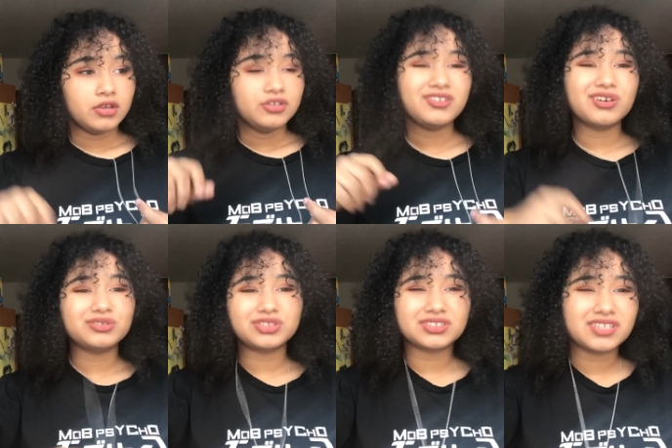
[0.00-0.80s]
you
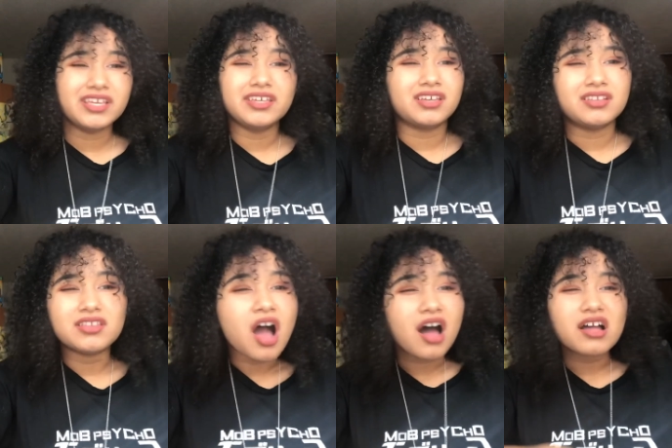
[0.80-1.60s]
know, just like
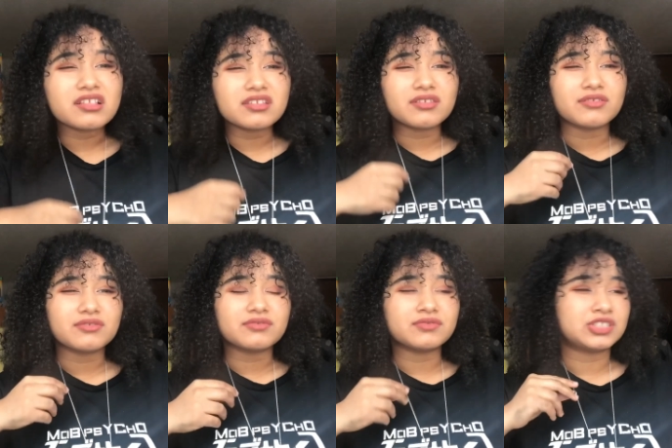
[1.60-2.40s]
not
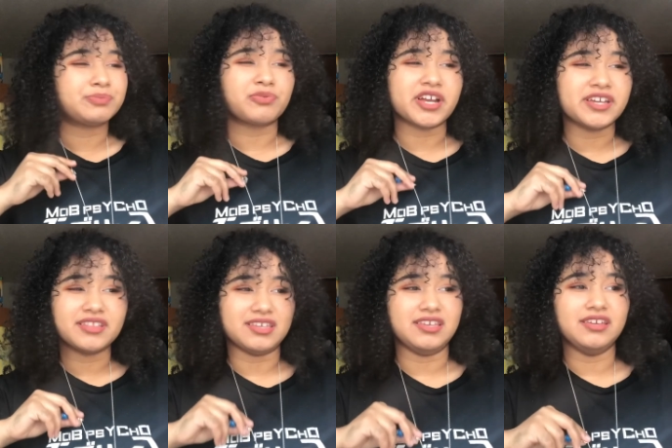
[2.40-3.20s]

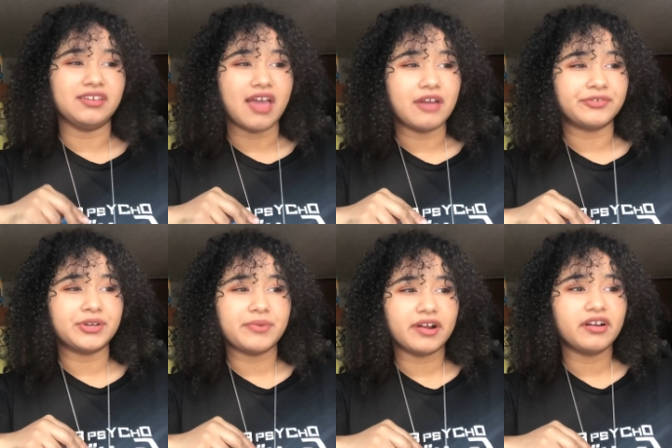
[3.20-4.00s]
spraying the ink
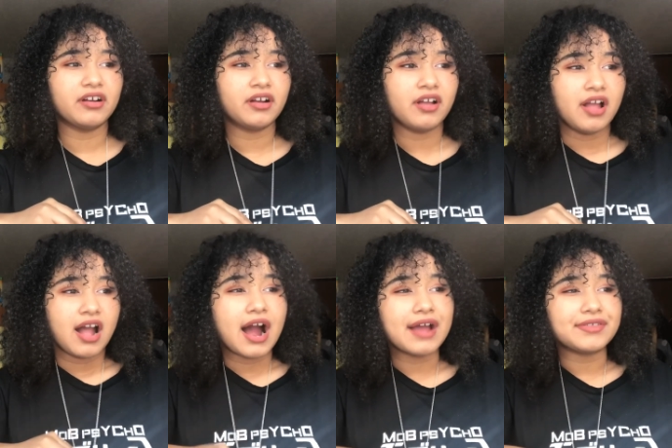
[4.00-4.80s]
everywhere.
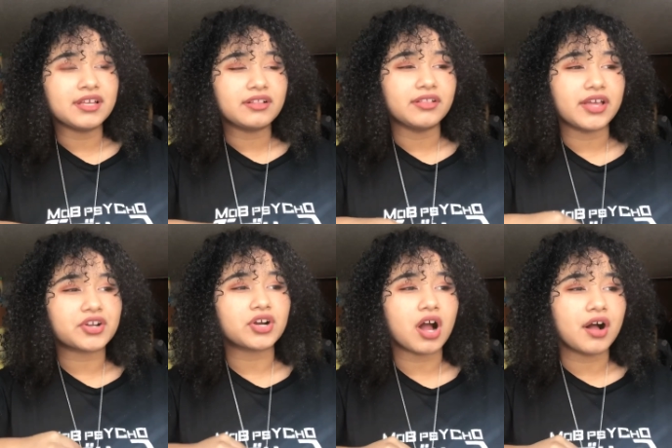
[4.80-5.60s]
I think
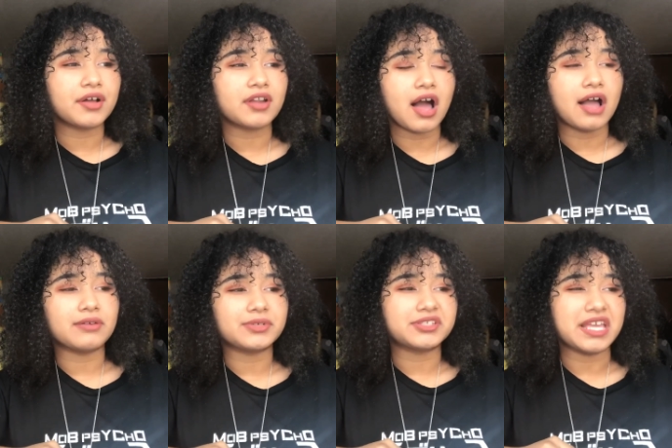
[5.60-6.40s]
later on
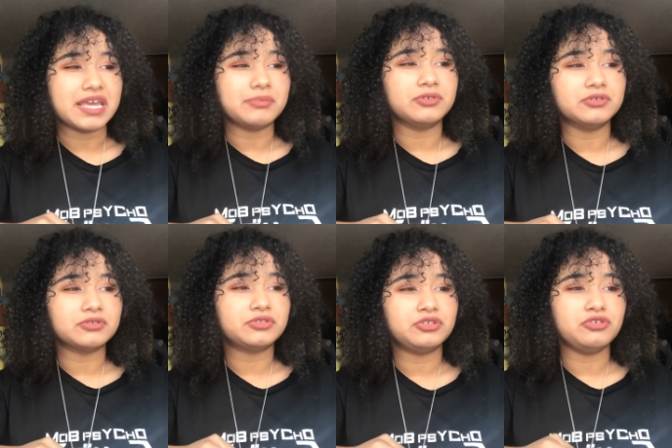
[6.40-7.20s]
I was
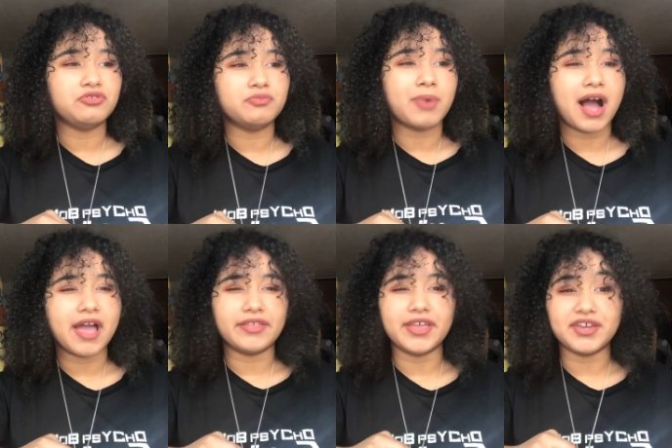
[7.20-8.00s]
able to
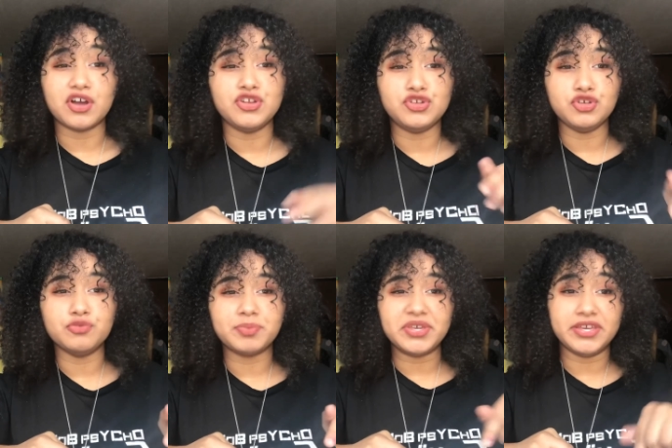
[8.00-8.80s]
buy like a
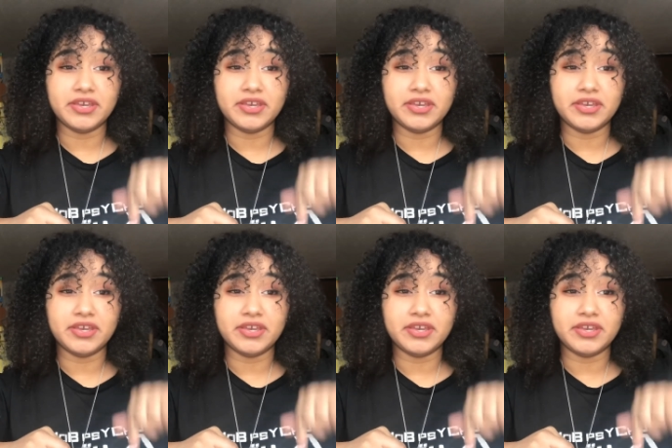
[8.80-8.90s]
dupe